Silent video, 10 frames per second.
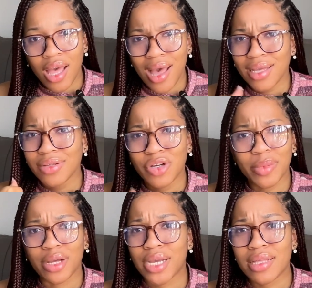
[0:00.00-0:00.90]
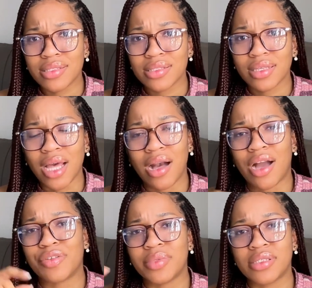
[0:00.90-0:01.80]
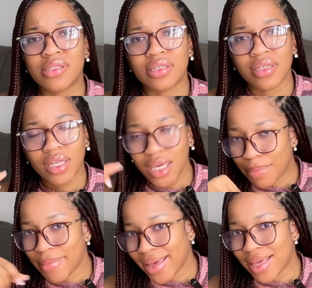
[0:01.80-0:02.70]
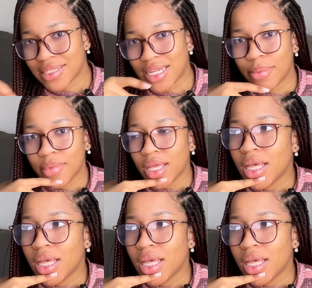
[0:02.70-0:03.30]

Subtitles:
I can't come and write RBC in my exam.